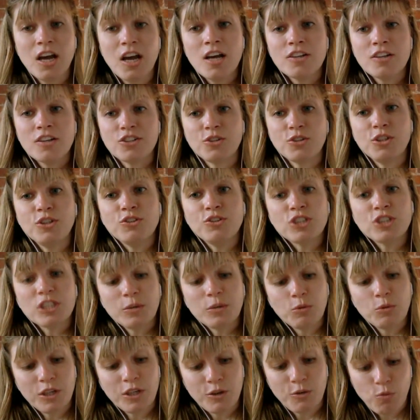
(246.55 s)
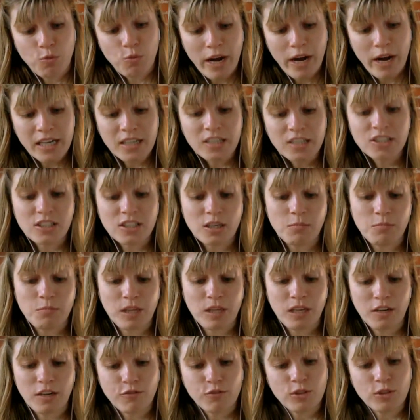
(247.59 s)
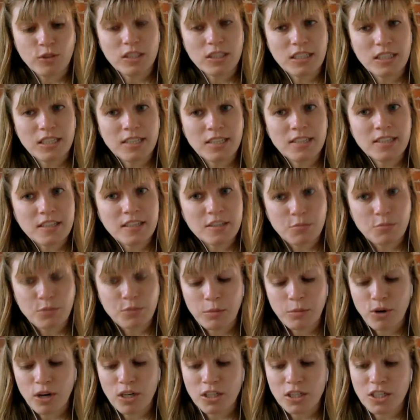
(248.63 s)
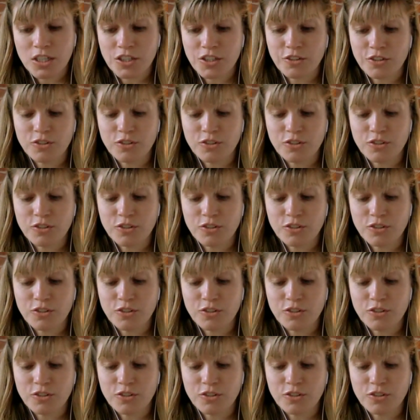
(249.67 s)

So usually when you're writing something for a CSS preprocess,